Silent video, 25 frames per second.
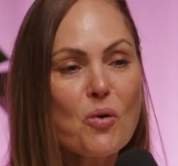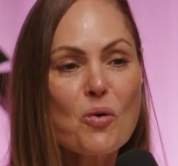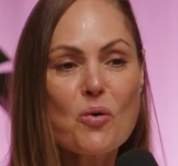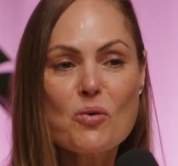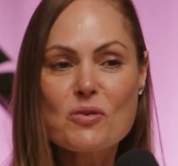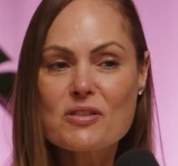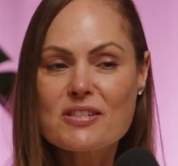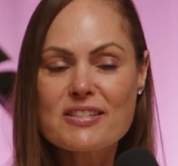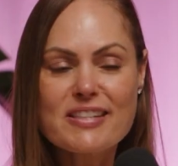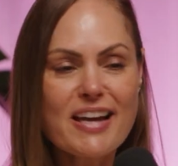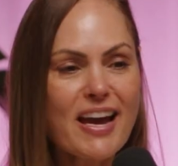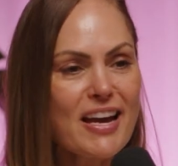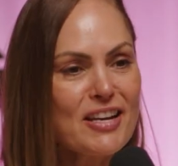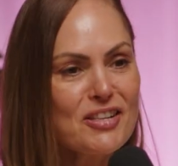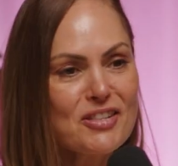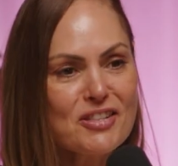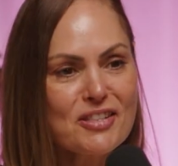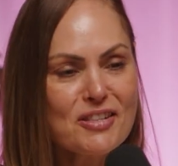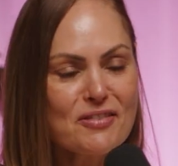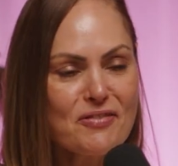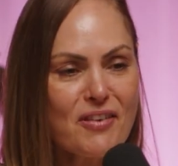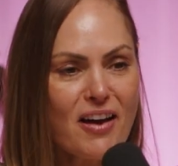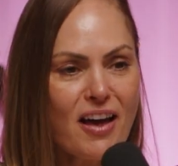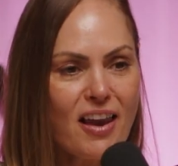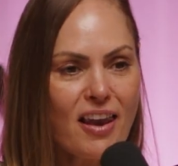all
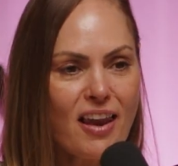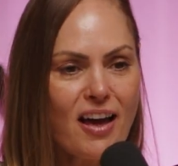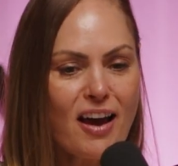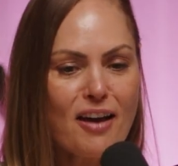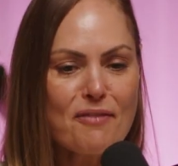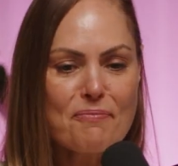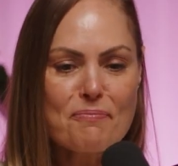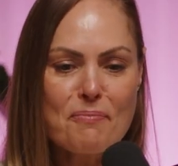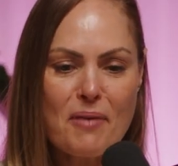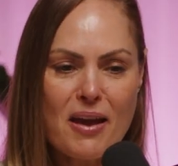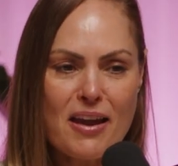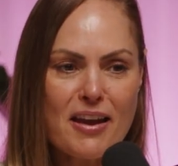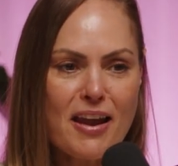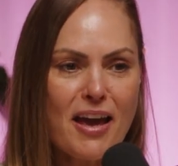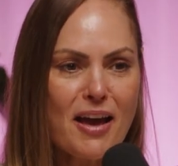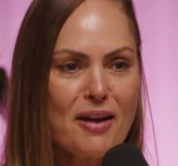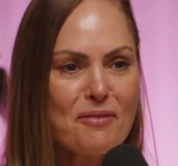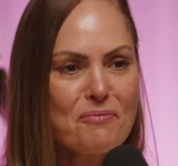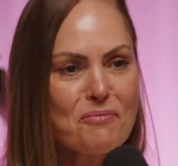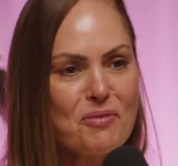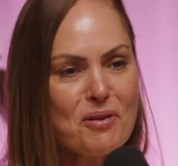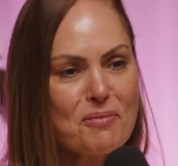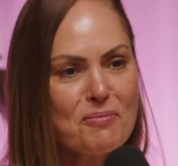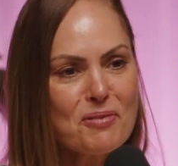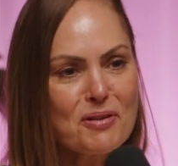stages of our life, men
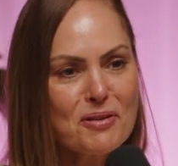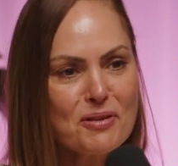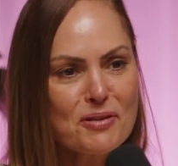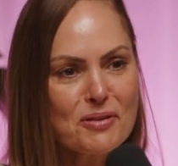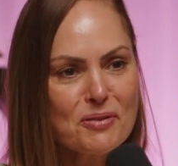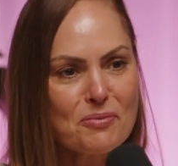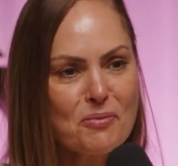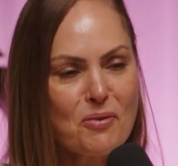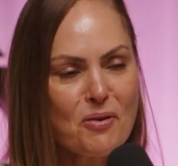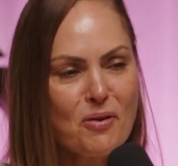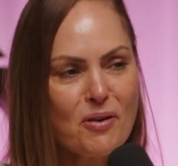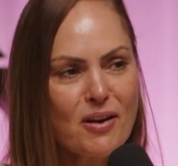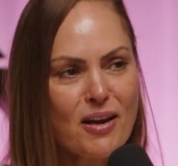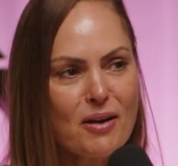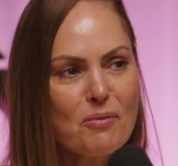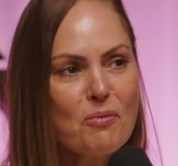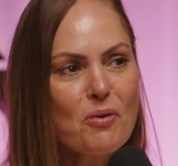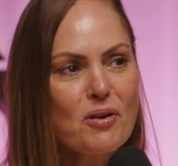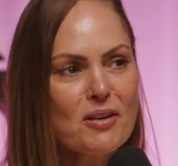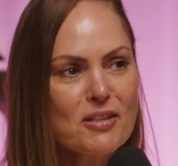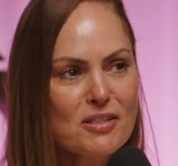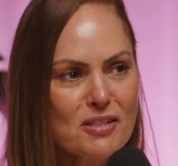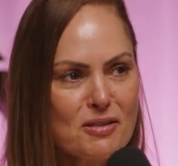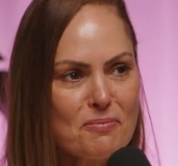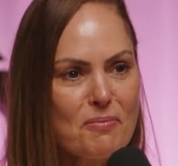and women as well. I
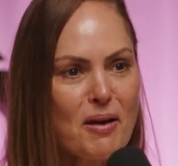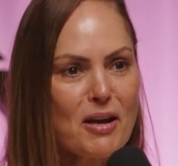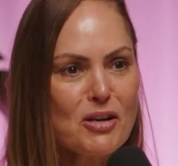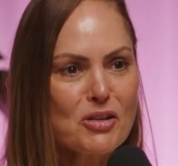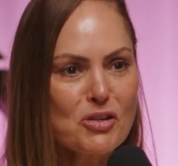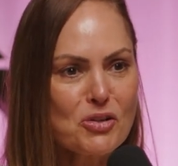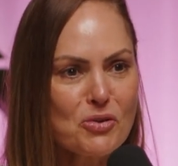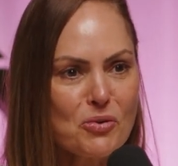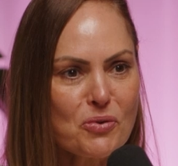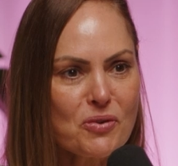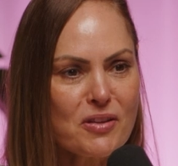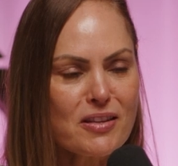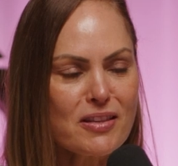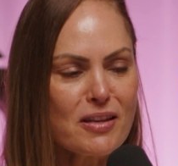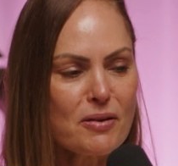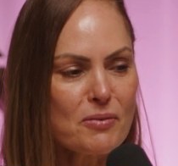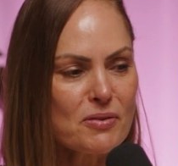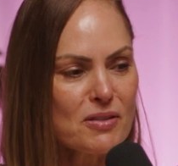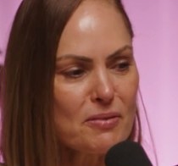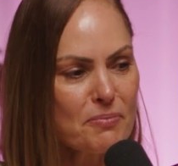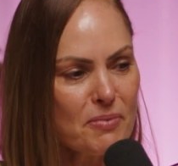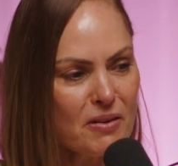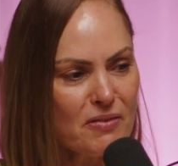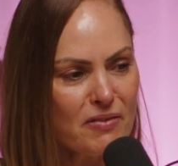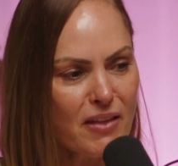wanted to make sure that there
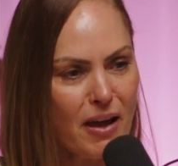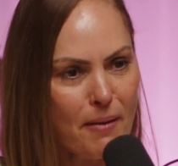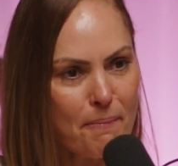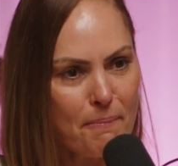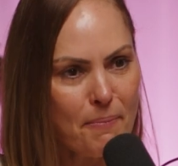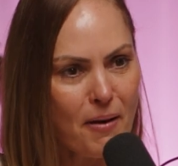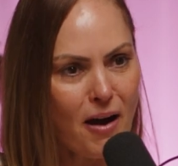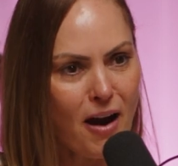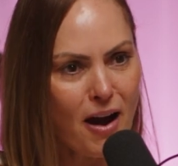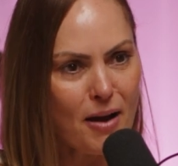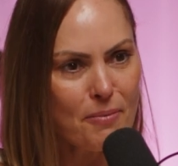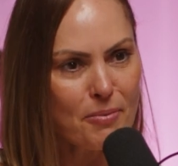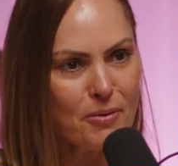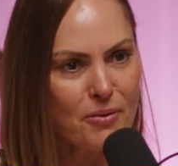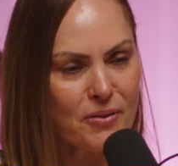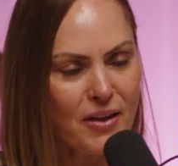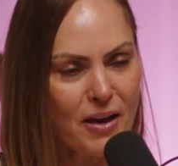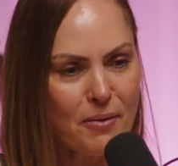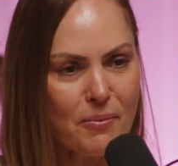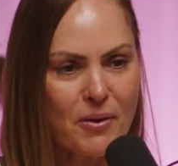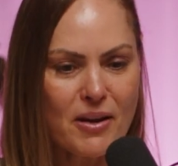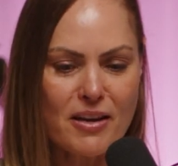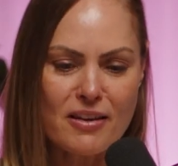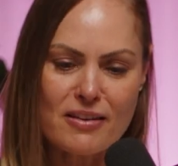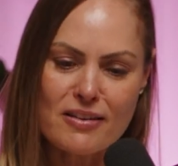was a bit of that Bible
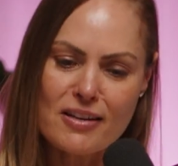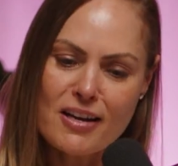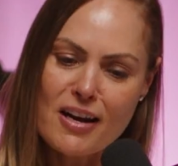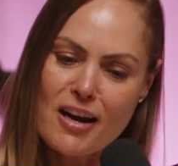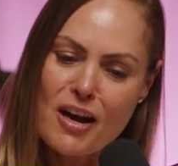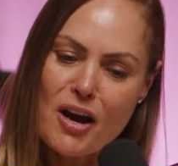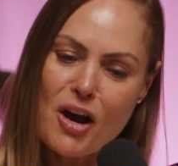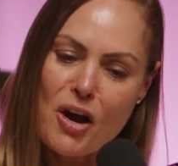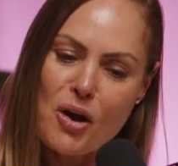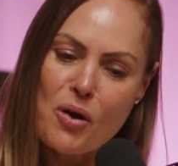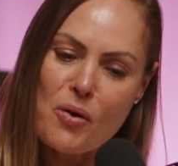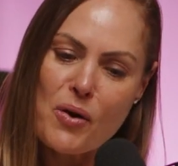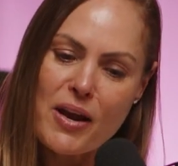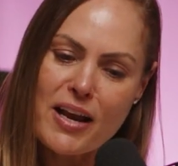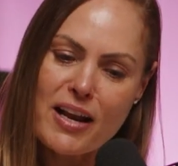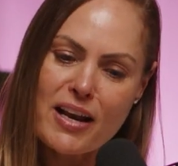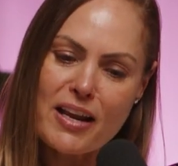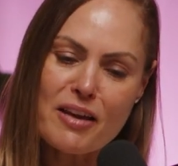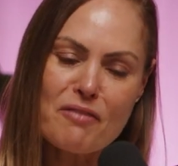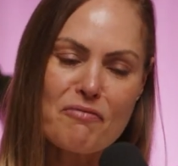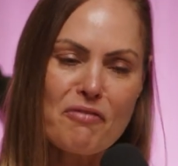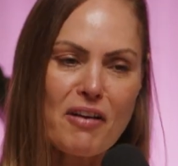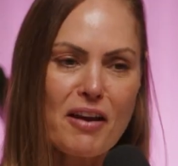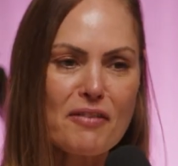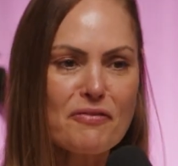that we could
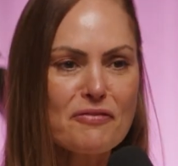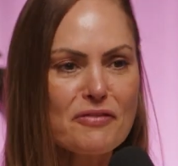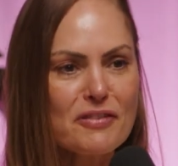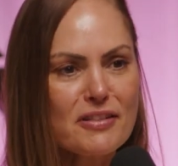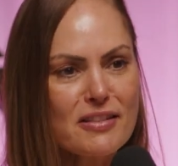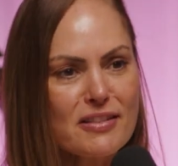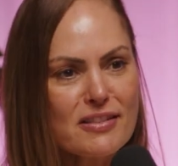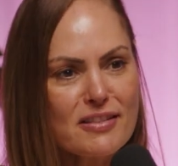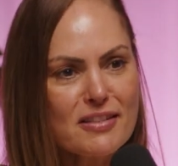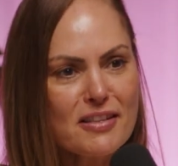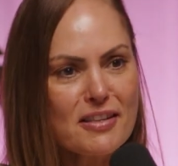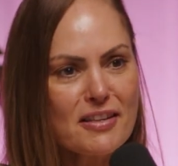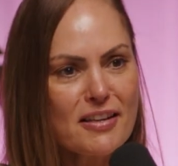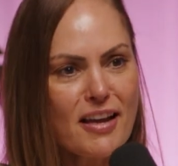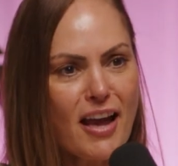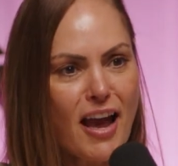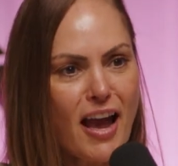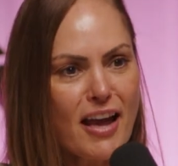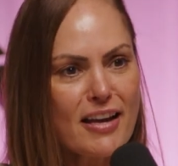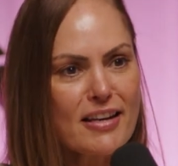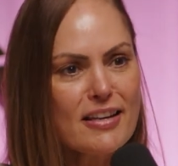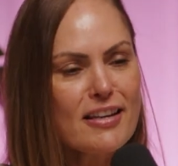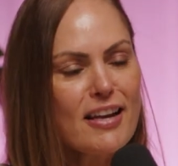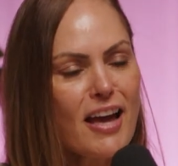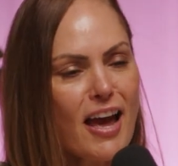quickly reference
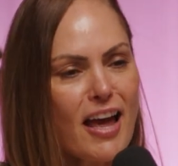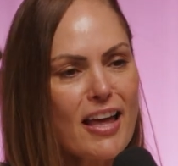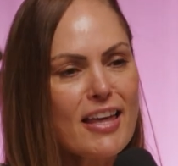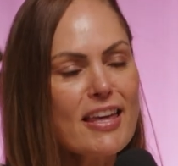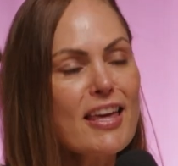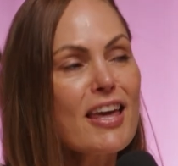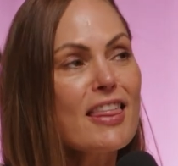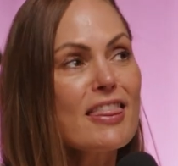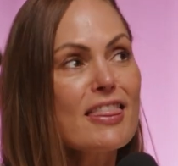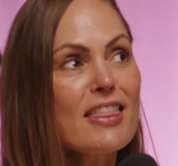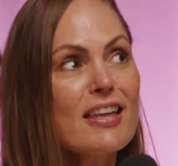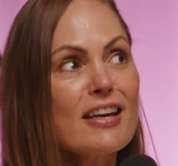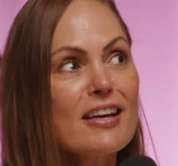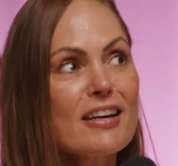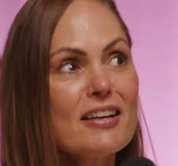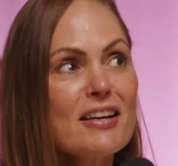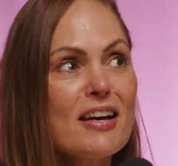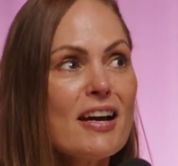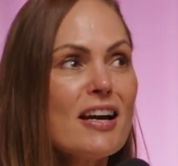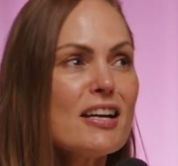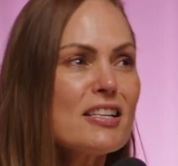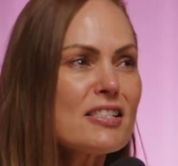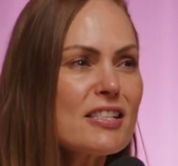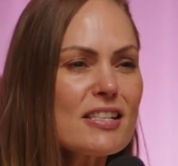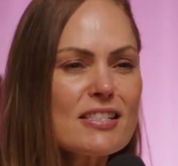and get
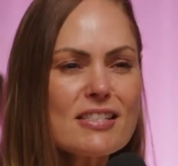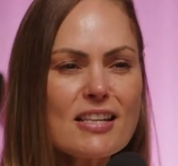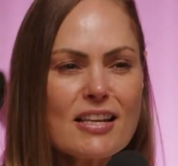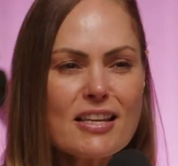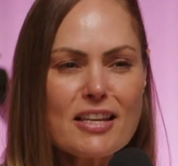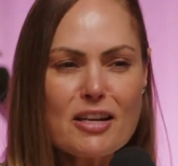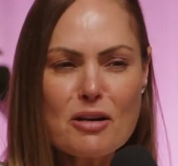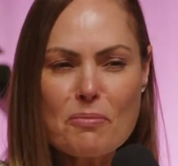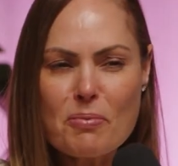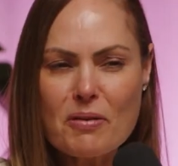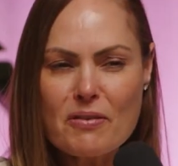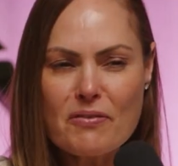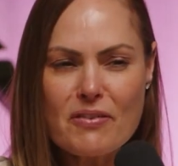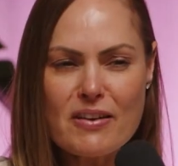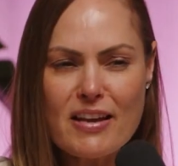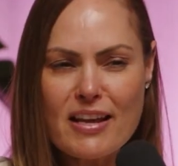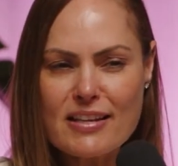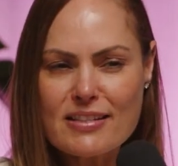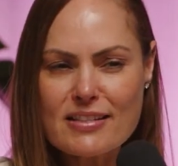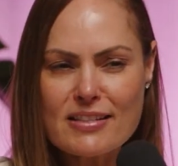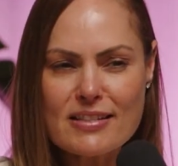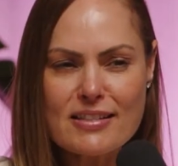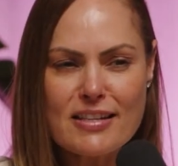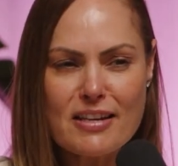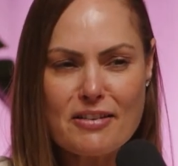just a little bit of a
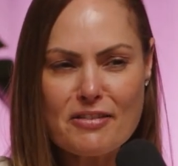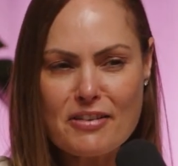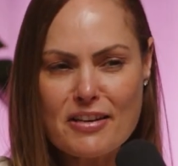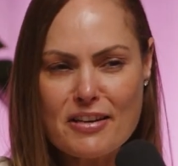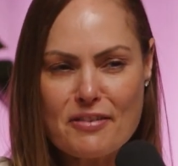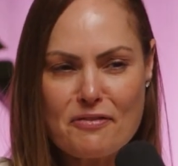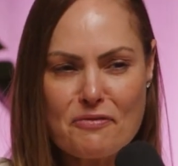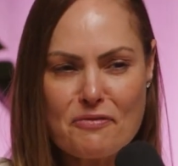necessary